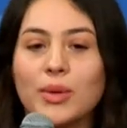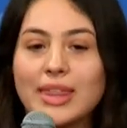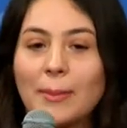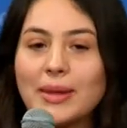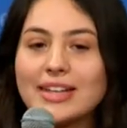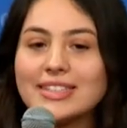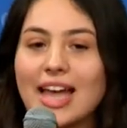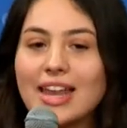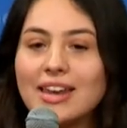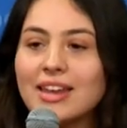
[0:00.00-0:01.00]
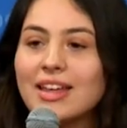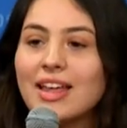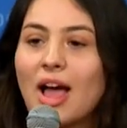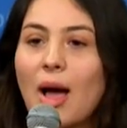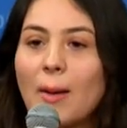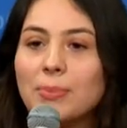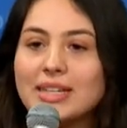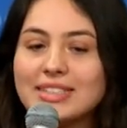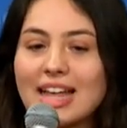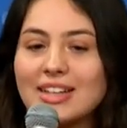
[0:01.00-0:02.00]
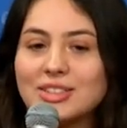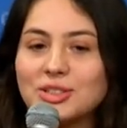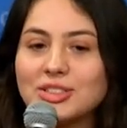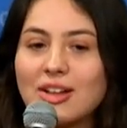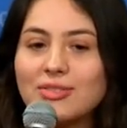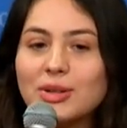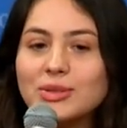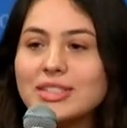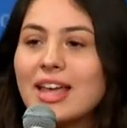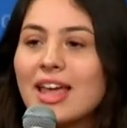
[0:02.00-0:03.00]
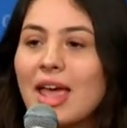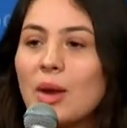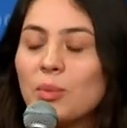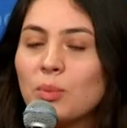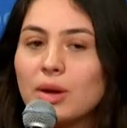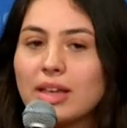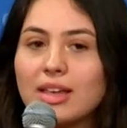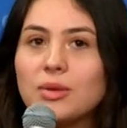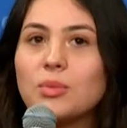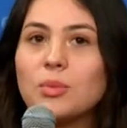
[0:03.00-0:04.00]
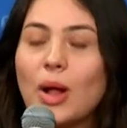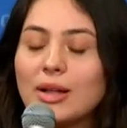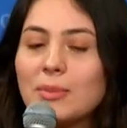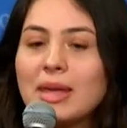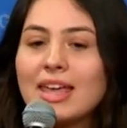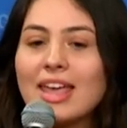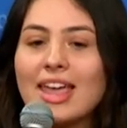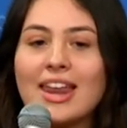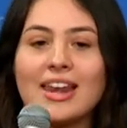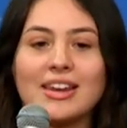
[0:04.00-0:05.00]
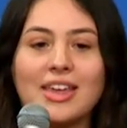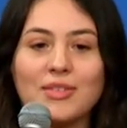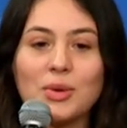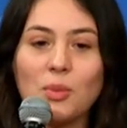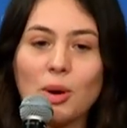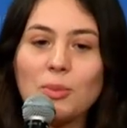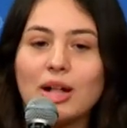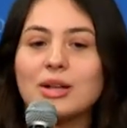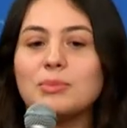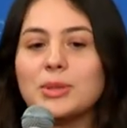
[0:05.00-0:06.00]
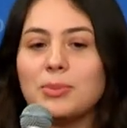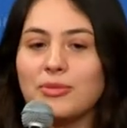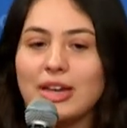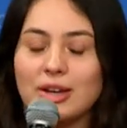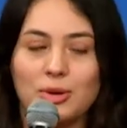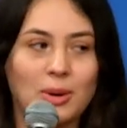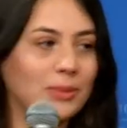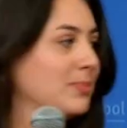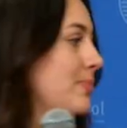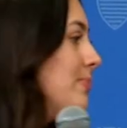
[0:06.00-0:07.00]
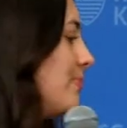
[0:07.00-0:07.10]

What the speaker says: With that being said, please silence your cell phones and welcome me in giving a warm welcome to Praveen Kumar.